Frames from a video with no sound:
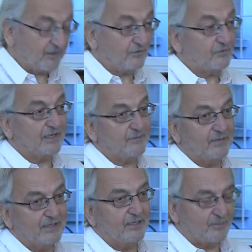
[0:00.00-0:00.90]
You don't get
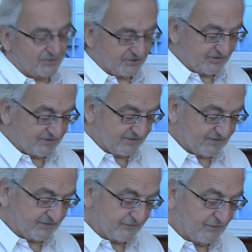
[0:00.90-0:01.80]
many
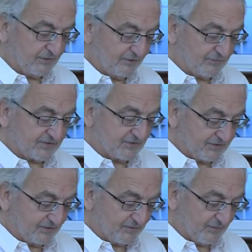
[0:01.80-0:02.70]
opportunities. It's a fairly
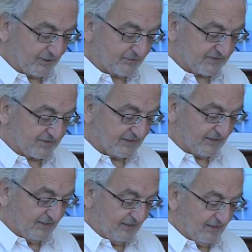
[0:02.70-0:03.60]
restricted
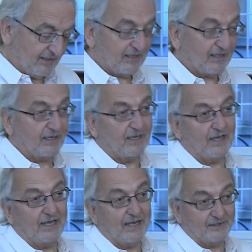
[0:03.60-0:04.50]
democracy,
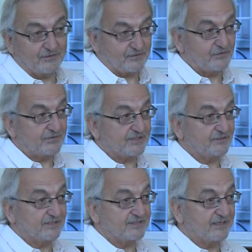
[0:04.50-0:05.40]
and to a
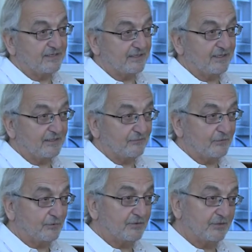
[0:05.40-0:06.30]
certain extent, like if
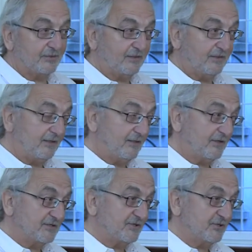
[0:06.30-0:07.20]
you look at the
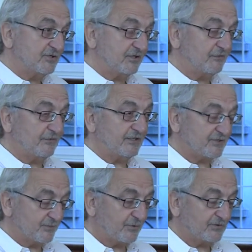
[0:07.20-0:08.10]
Constitutional
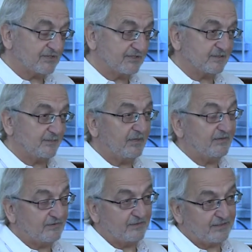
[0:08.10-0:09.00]
Convention process, it
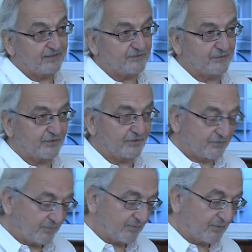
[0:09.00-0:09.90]
might in the end turn
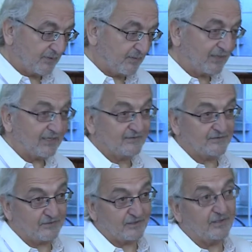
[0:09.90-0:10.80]
out to be a
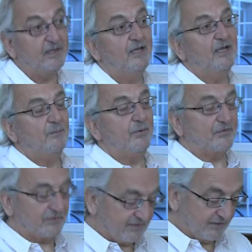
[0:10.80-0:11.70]
blind tunnel,
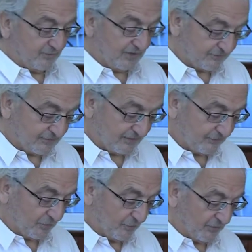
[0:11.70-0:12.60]
but I think we have to
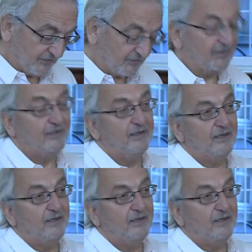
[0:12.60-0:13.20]
have a go at it.